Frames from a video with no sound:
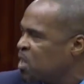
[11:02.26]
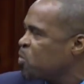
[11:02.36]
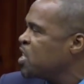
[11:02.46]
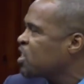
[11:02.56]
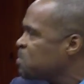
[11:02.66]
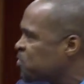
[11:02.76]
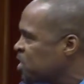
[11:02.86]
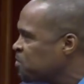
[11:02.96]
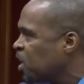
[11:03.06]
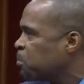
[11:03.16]
when it comes to
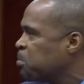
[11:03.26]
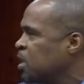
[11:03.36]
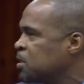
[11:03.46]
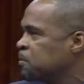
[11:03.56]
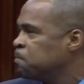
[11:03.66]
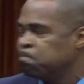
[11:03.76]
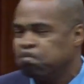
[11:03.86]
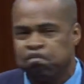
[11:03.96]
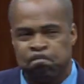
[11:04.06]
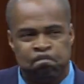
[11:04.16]
development.
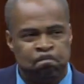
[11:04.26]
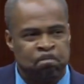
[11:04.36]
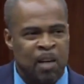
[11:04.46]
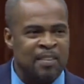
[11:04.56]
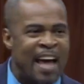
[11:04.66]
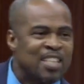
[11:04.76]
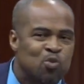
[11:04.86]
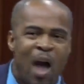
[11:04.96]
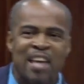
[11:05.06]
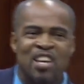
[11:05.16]
And that's
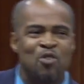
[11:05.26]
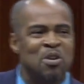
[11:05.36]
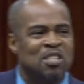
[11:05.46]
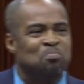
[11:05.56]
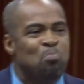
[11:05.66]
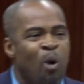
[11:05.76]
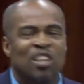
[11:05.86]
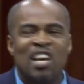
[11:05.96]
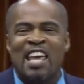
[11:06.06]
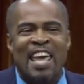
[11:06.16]
why there is more
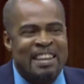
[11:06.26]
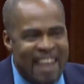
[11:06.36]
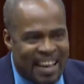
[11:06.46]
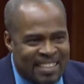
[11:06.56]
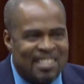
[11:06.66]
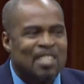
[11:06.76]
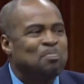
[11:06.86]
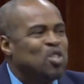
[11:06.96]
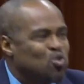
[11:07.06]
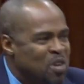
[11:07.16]
than a nexus
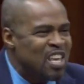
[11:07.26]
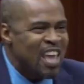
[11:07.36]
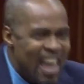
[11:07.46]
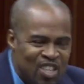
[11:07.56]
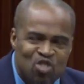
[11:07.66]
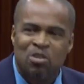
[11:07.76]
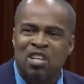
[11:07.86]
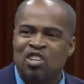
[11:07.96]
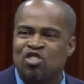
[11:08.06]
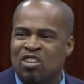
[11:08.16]
between
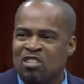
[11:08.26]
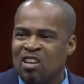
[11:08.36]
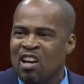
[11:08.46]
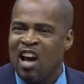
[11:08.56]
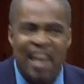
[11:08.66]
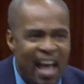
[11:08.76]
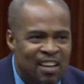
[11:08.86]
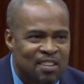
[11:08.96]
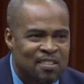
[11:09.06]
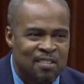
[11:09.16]
education and
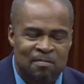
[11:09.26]
health.